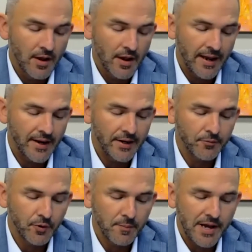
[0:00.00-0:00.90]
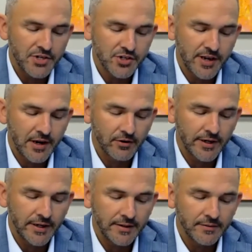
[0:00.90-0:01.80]
And what Imagine
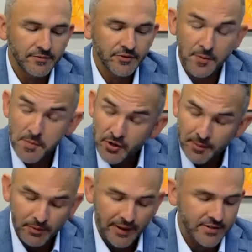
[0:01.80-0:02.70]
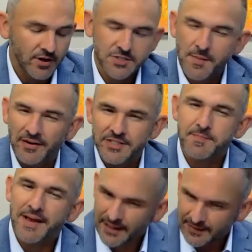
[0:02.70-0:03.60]
Cary, the community plan, talks about is
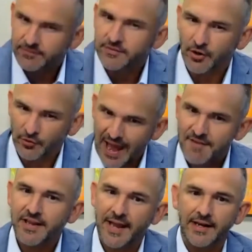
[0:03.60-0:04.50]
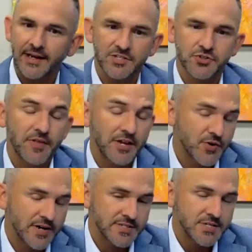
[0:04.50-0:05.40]
navigating us through that
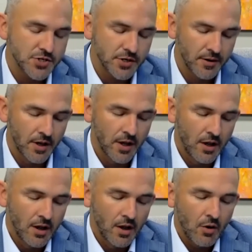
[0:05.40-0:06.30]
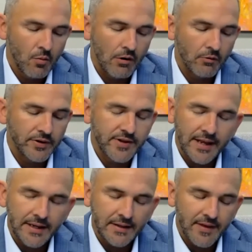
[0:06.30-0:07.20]
transition while
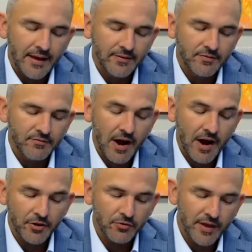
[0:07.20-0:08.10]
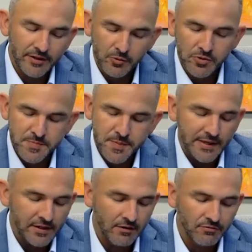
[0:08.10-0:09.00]
retaining that value that you were
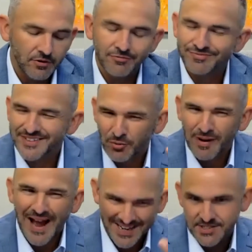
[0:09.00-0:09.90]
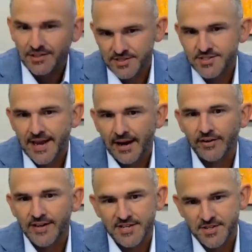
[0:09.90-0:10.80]
speaking of excellence.
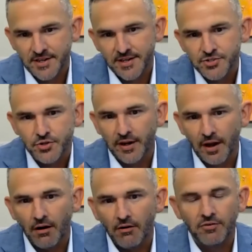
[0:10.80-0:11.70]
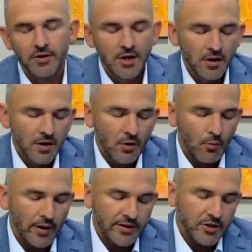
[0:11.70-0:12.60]
Cary has a history of
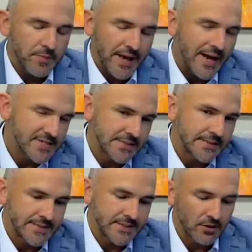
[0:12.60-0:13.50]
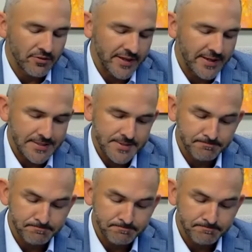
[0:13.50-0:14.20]
wanting to be excellent in all things.